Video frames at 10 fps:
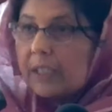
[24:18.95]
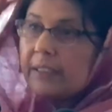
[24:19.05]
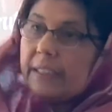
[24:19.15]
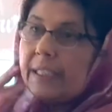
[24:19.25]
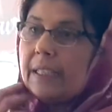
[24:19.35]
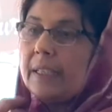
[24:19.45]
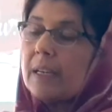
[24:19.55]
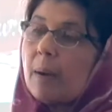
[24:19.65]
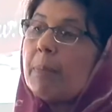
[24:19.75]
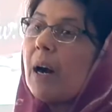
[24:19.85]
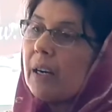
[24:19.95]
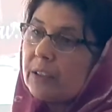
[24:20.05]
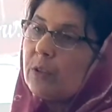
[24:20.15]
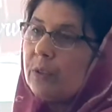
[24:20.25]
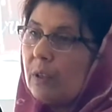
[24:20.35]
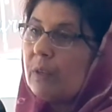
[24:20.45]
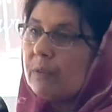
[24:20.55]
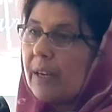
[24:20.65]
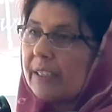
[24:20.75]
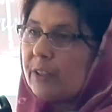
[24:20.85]
the apar gun of
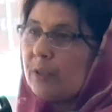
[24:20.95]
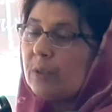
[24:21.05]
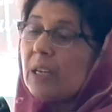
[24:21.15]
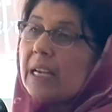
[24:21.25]
Vaheguru.